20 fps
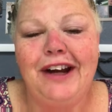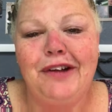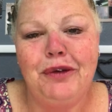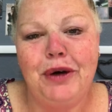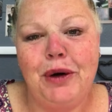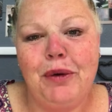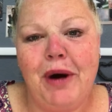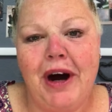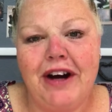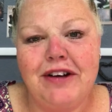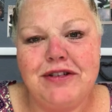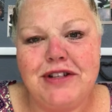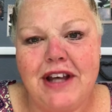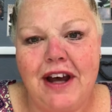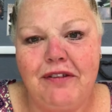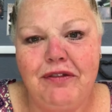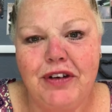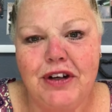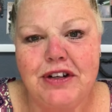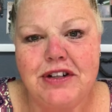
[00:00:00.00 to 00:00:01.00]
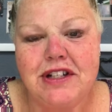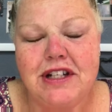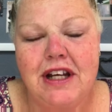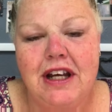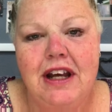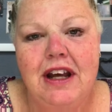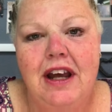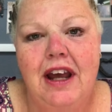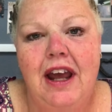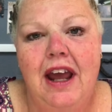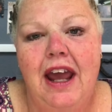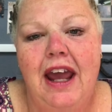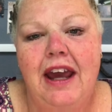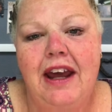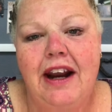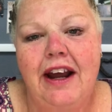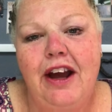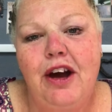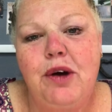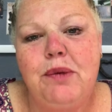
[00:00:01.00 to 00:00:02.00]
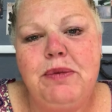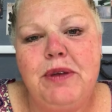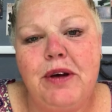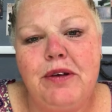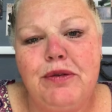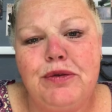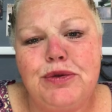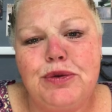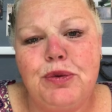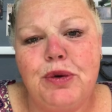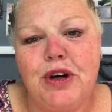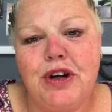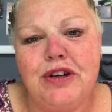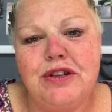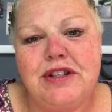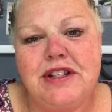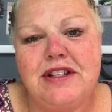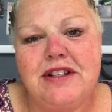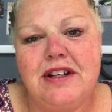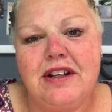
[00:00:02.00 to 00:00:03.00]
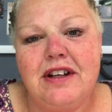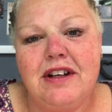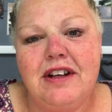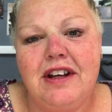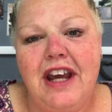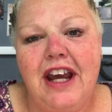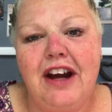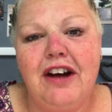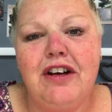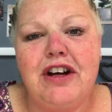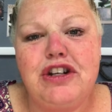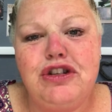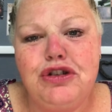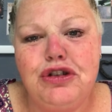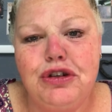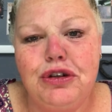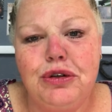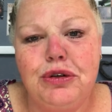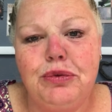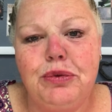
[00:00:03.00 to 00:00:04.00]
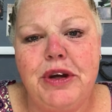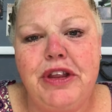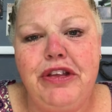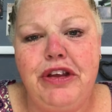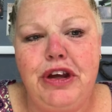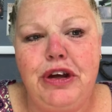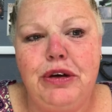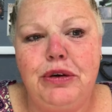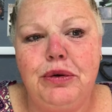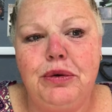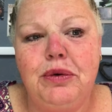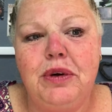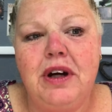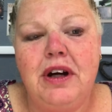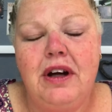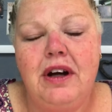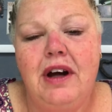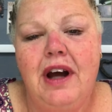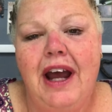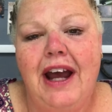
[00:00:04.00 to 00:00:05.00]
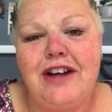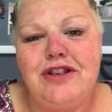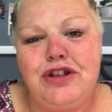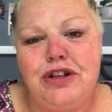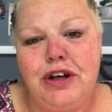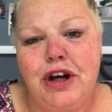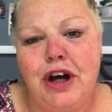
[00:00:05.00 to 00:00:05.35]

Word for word: It requires effort, and I hope those words carry true with you as you